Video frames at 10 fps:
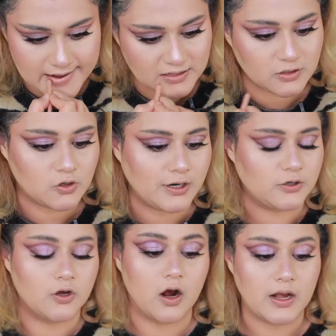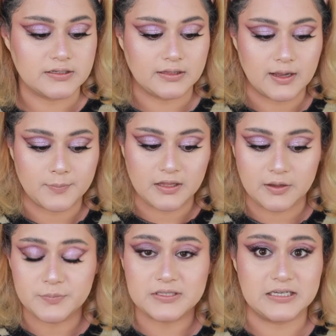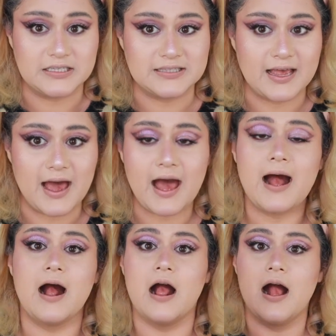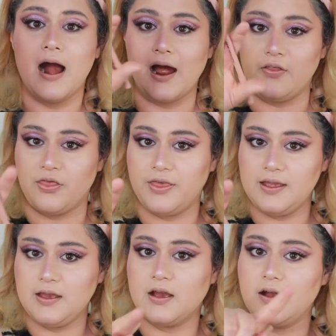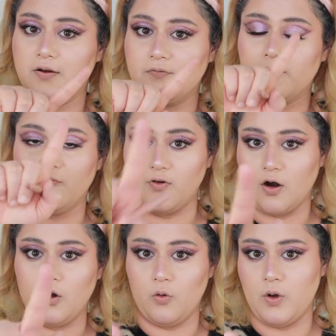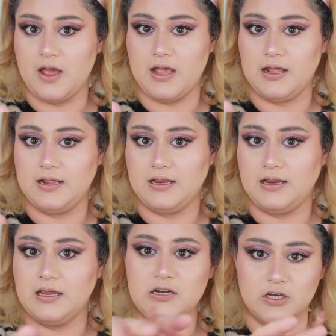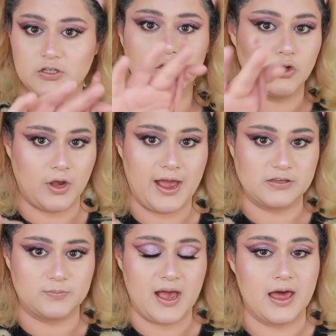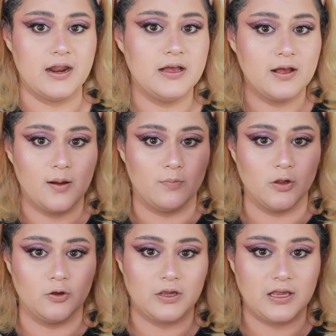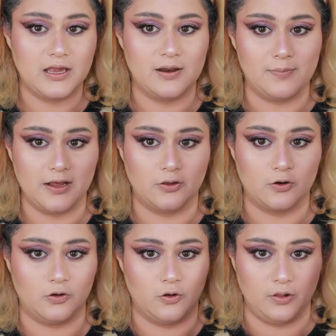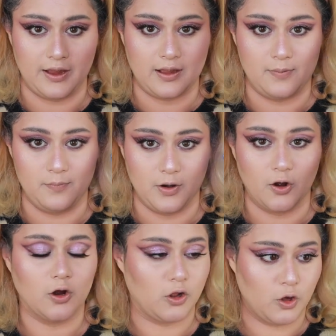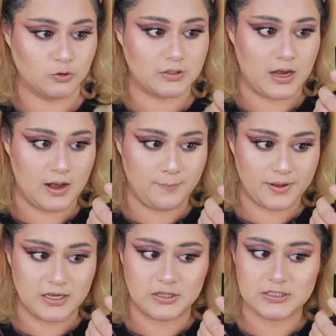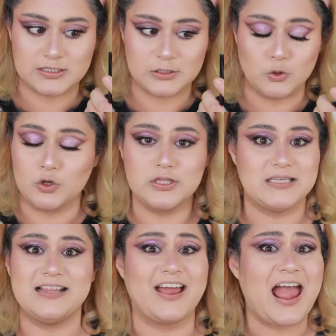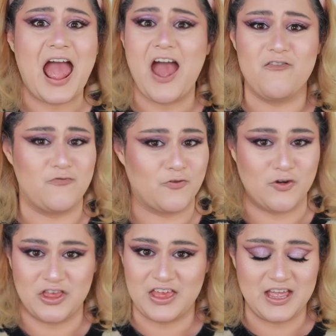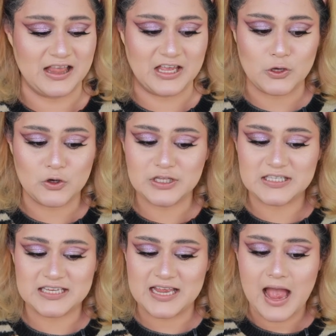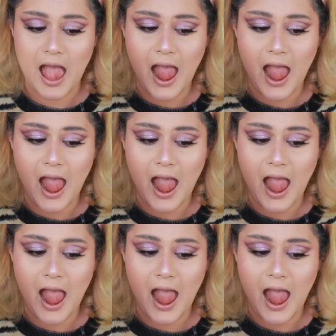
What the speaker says: as I try to talk, as I line my lips, is that I think from far away, it doesn't look as bad, but looking in my little like mirror close up, you can see like everything. Like you can see